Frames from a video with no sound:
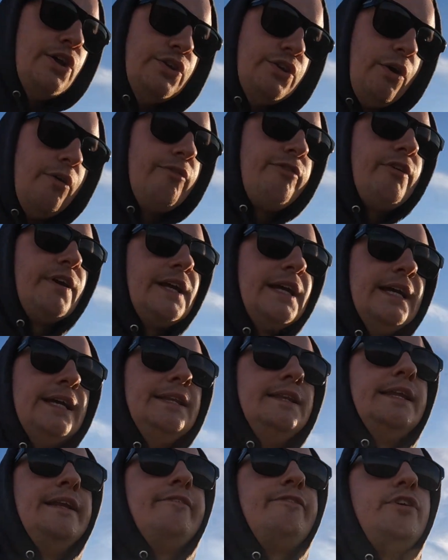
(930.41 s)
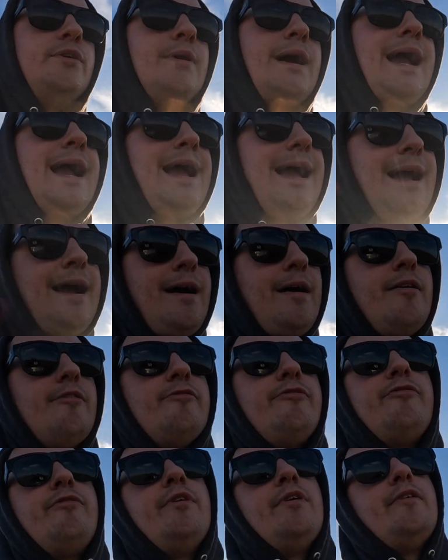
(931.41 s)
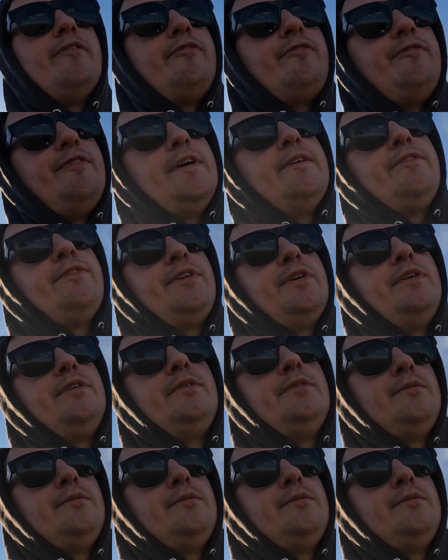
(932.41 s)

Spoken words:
Don't forget that if you have a 5th